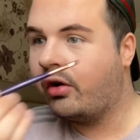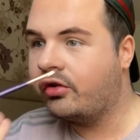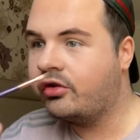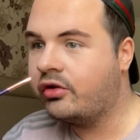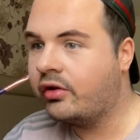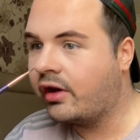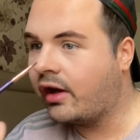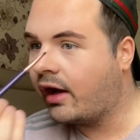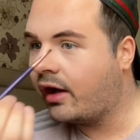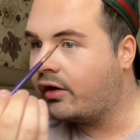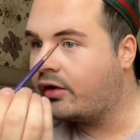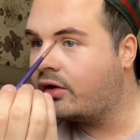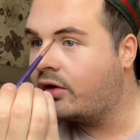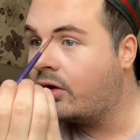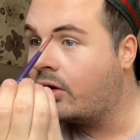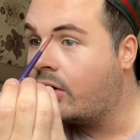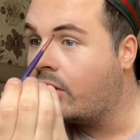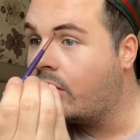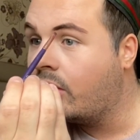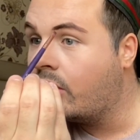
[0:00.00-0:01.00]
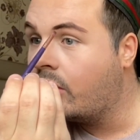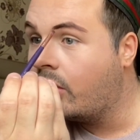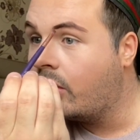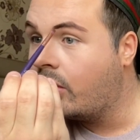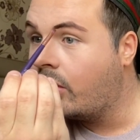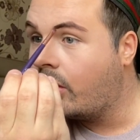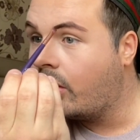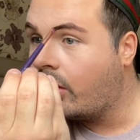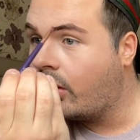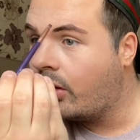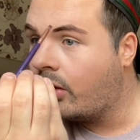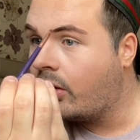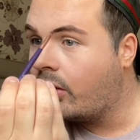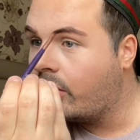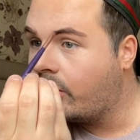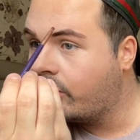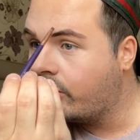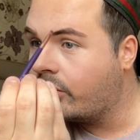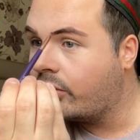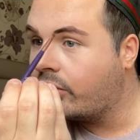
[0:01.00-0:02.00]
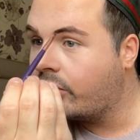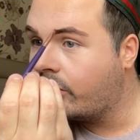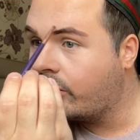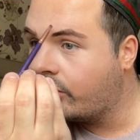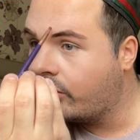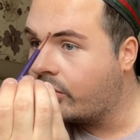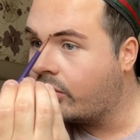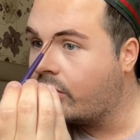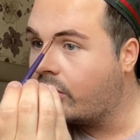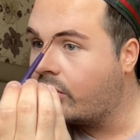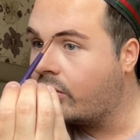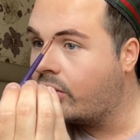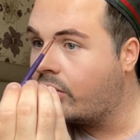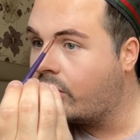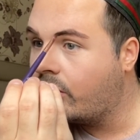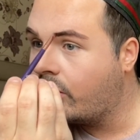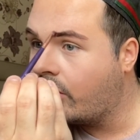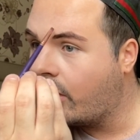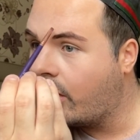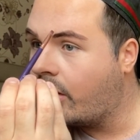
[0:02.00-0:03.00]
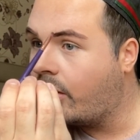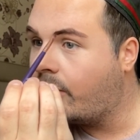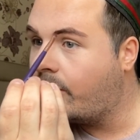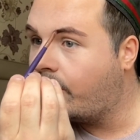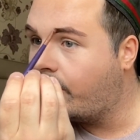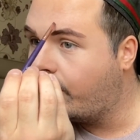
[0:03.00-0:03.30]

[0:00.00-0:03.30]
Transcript: you can just tidy